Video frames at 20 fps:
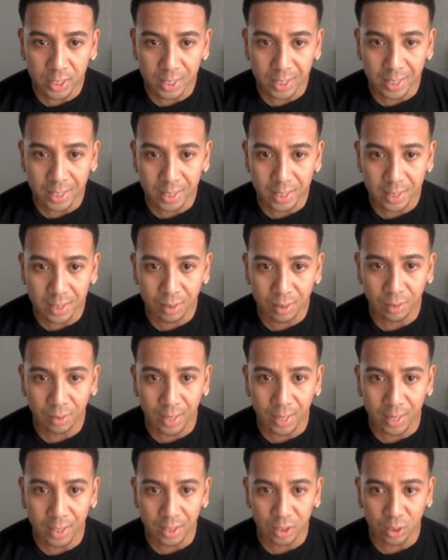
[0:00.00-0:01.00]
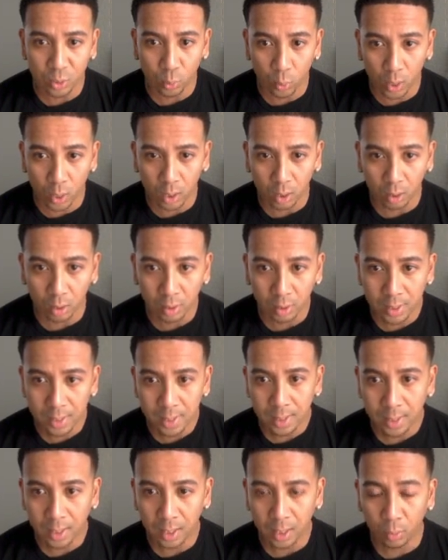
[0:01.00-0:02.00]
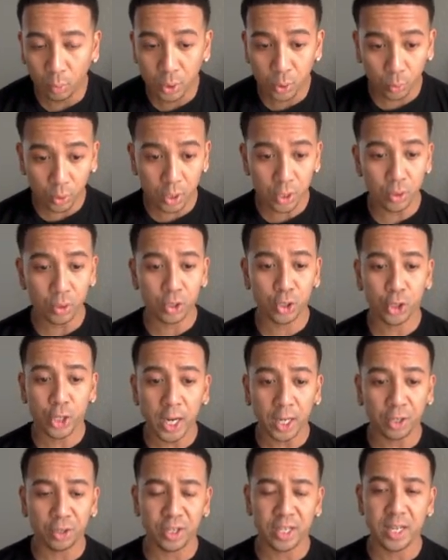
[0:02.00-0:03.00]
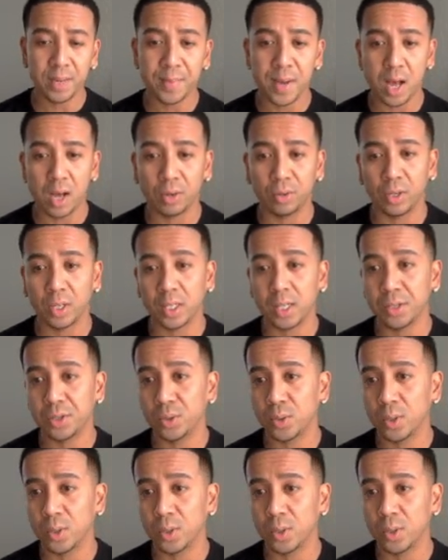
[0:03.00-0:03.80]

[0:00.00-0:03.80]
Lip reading: it here as well. What you want to do is check your email address that you